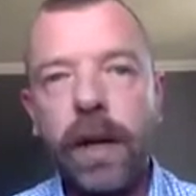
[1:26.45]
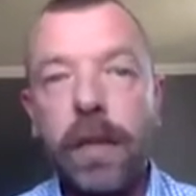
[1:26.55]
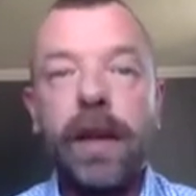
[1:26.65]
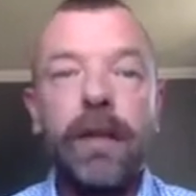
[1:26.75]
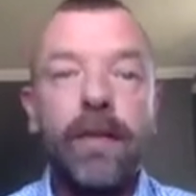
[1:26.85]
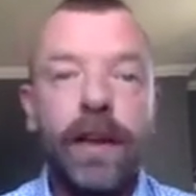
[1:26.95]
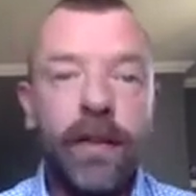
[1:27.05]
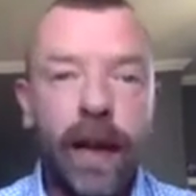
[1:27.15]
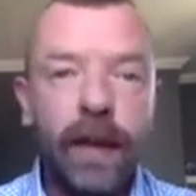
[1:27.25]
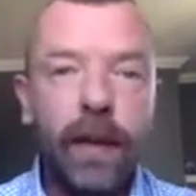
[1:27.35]
But that is
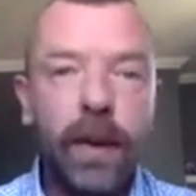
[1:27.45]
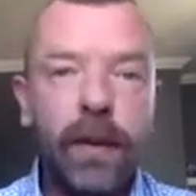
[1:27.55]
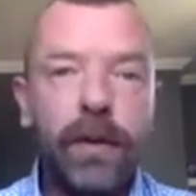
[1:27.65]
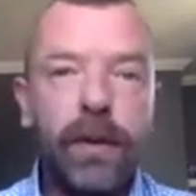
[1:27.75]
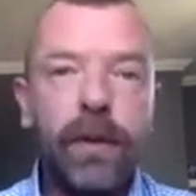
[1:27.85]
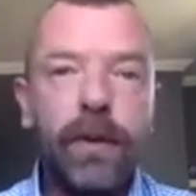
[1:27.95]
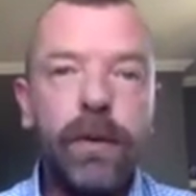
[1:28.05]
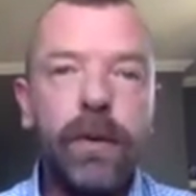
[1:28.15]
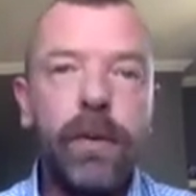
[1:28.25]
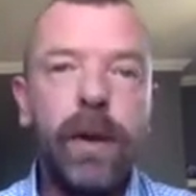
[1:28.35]
exactly what you do
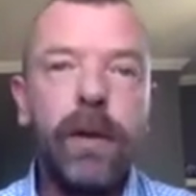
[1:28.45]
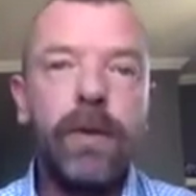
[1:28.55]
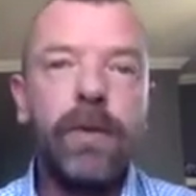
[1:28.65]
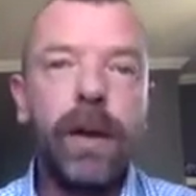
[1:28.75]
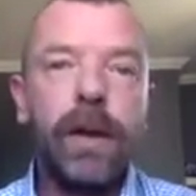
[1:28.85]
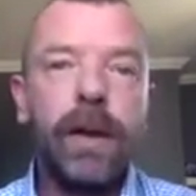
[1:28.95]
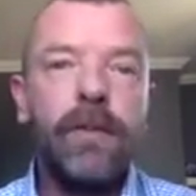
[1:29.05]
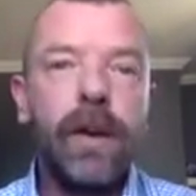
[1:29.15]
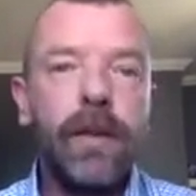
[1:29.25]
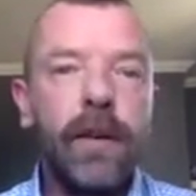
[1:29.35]
when you run an
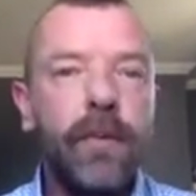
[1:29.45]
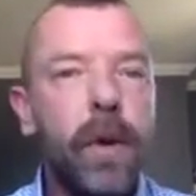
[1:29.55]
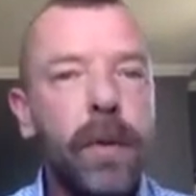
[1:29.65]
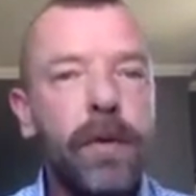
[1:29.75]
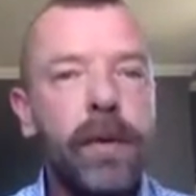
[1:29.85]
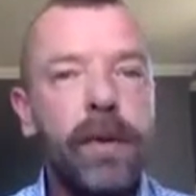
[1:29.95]
NGS experiment.